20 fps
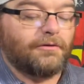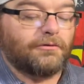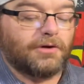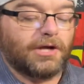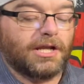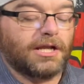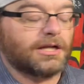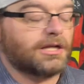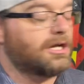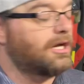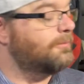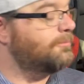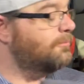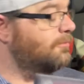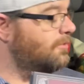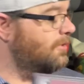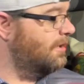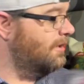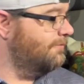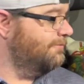Read a
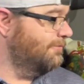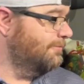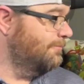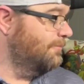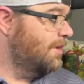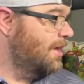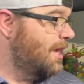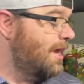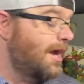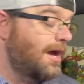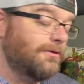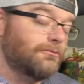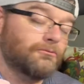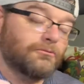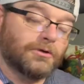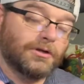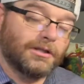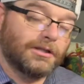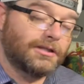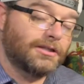couple of them.
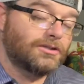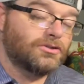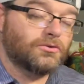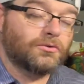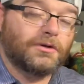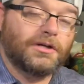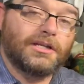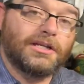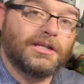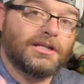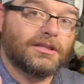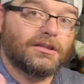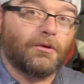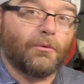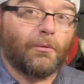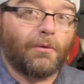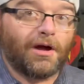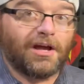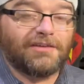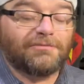Really enjoying it.
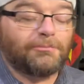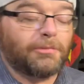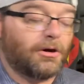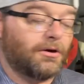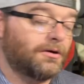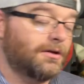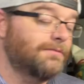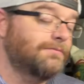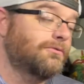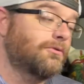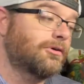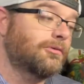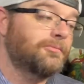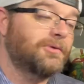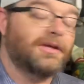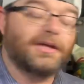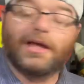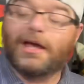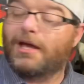The wife bought it for me.